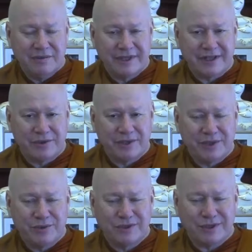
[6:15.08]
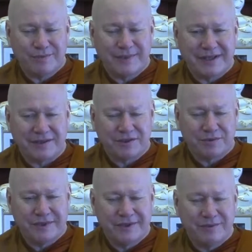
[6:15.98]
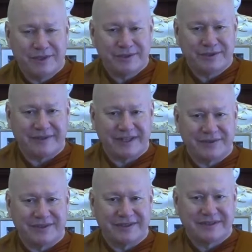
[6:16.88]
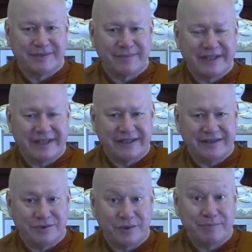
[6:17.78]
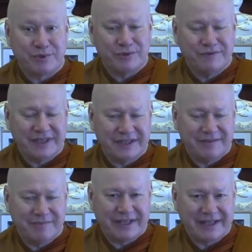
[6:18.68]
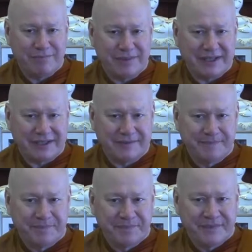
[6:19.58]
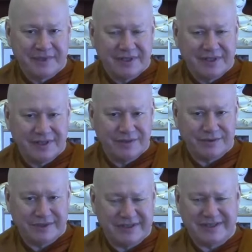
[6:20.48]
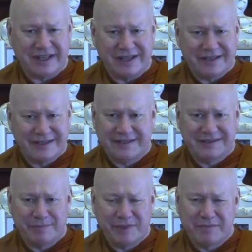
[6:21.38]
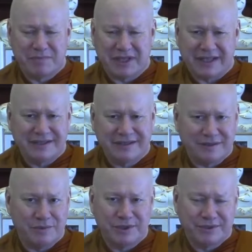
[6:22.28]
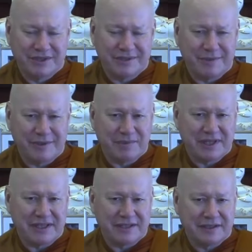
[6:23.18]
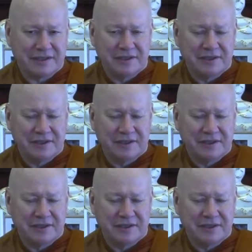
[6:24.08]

We can only do so much with the world around us to make it, to improve it and make it better. You know, society is a big place, the world is a big place.